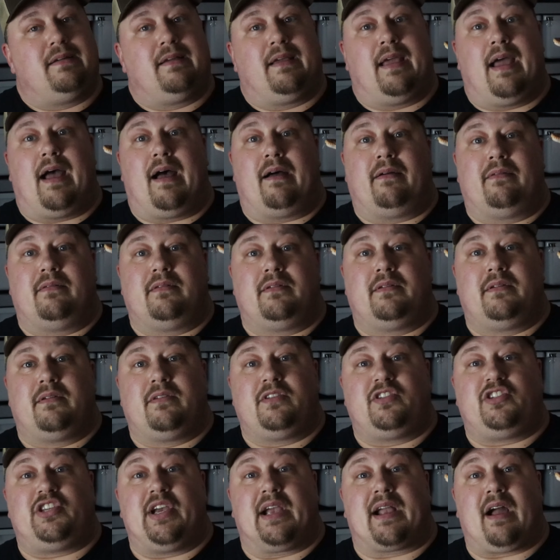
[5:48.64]
yeah,
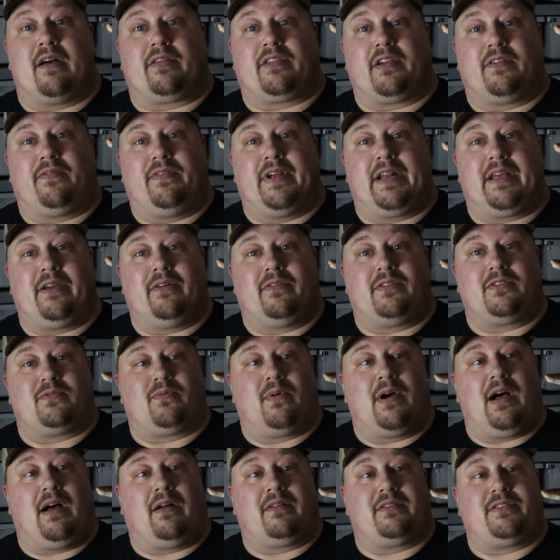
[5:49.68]
check out their video as
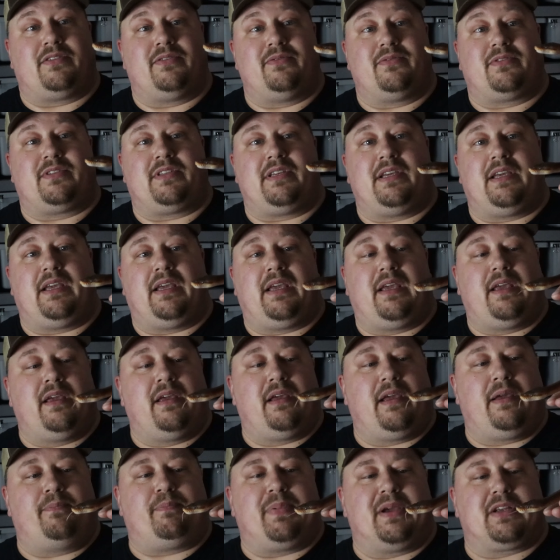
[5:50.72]
well to see
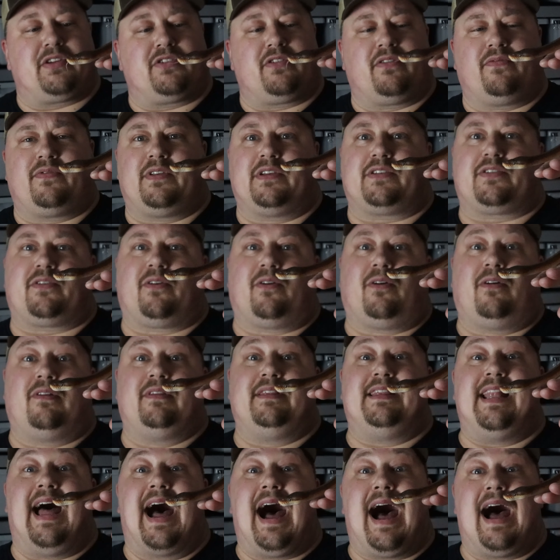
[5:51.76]
a picture of this girl
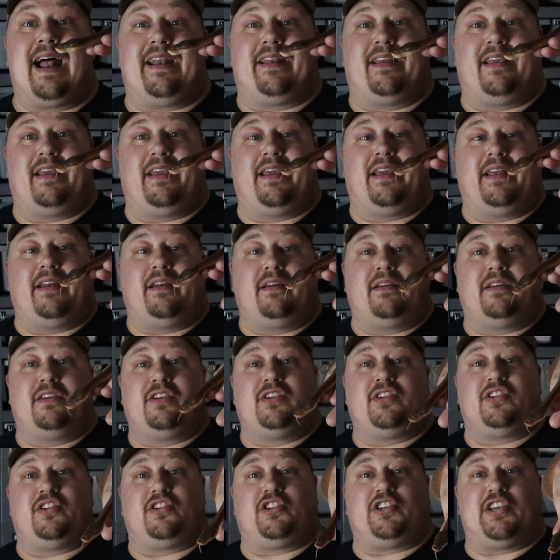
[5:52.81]
not in
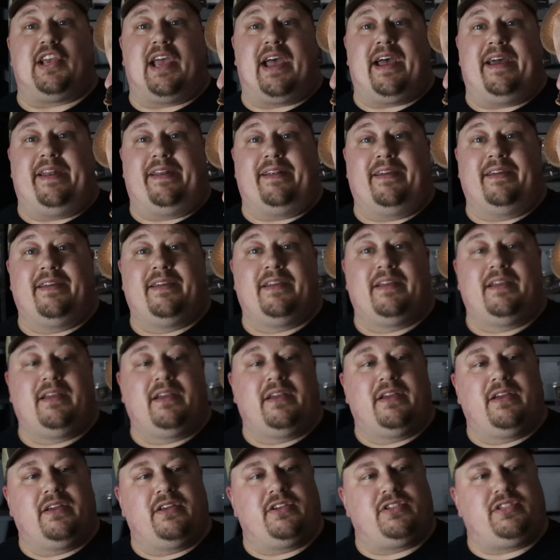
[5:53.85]
shed.
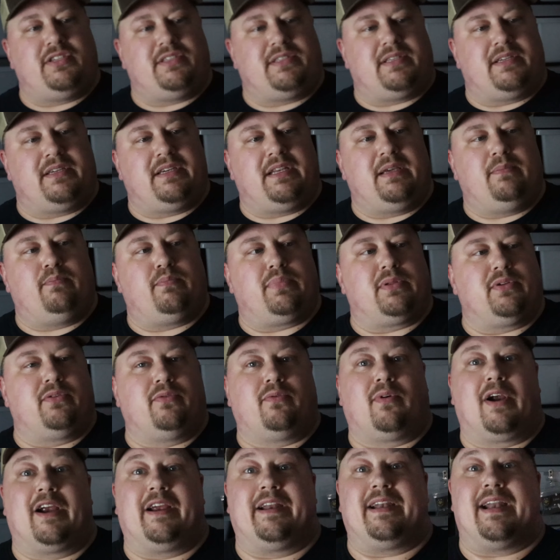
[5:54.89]
She's in deep blue
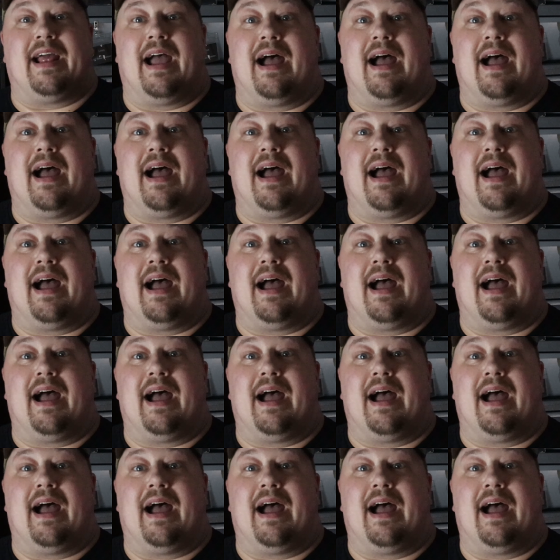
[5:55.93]
right